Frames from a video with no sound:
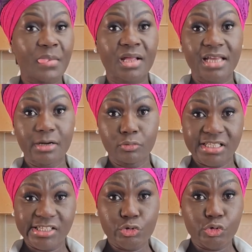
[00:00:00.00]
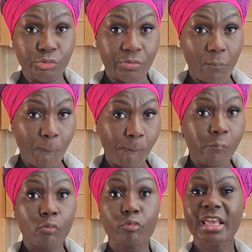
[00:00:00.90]
That was in June.
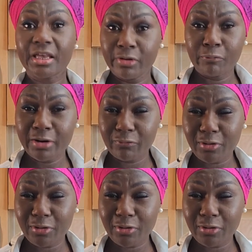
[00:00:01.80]
We even went